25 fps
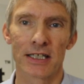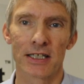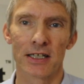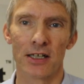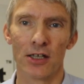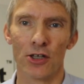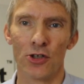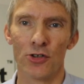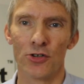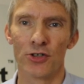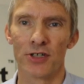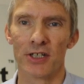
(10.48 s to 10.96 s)

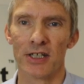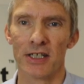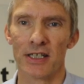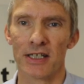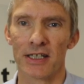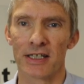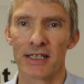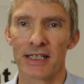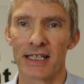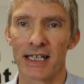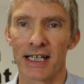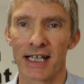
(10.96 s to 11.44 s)

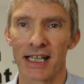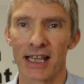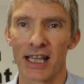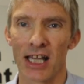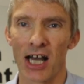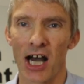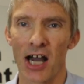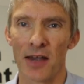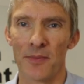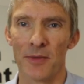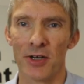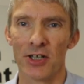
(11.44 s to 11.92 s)
solutions to
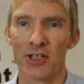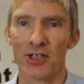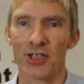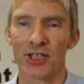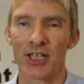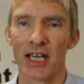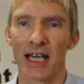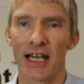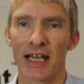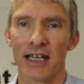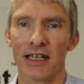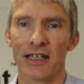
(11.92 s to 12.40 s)
climate
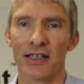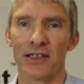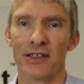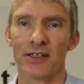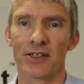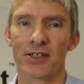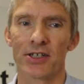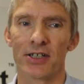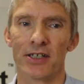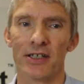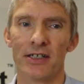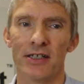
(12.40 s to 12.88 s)

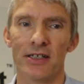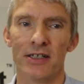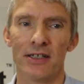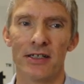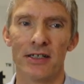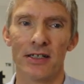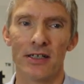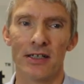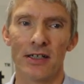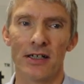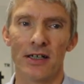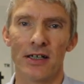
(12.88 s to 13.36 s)
change,
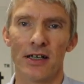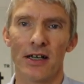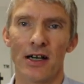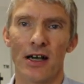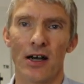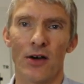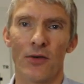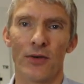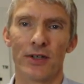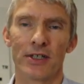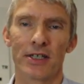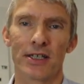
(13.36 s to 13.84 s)

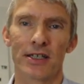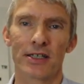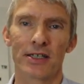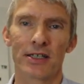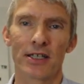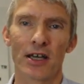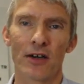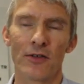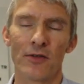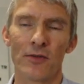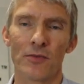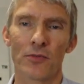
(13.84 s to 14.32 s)
which is
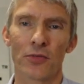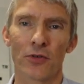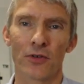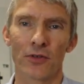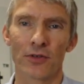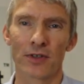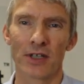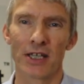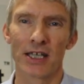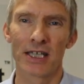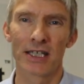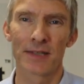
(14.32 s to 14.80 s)
so
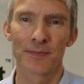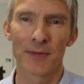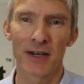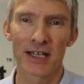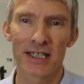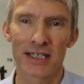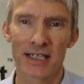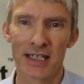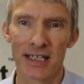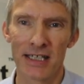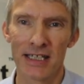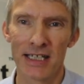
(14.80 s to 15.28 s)
important,
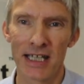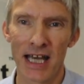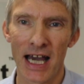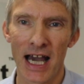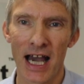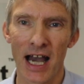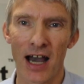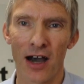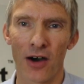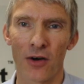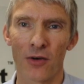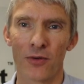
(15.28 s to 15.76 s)
especially
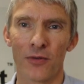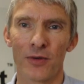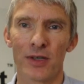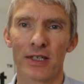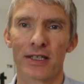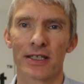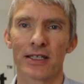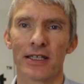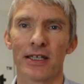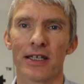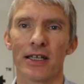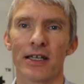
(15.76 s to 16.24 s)
now
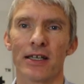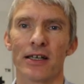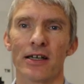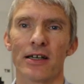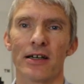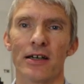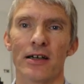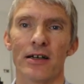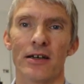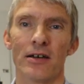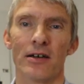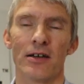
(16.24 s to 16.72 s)
we're
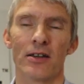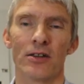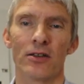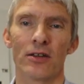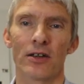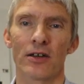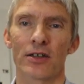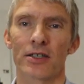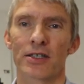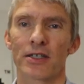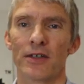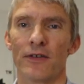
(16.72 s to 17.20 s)
seeing
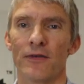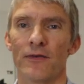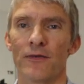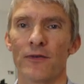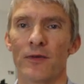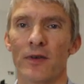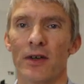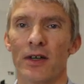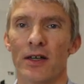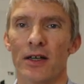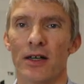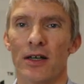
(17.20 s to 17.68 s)
lots
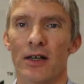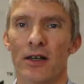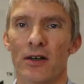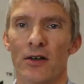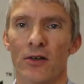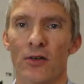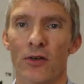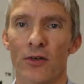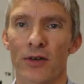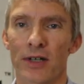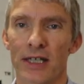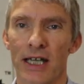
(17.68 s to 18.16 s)
of
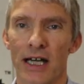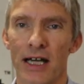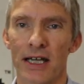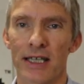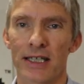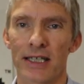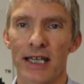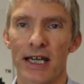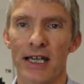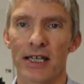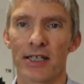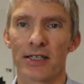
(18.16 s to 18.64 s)

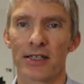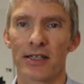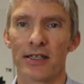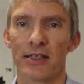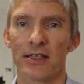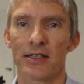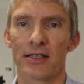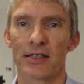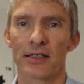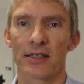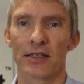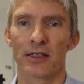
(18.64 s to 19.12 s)

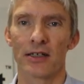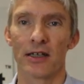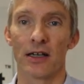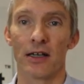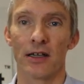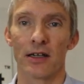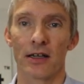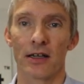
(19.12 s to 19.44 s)
organisations,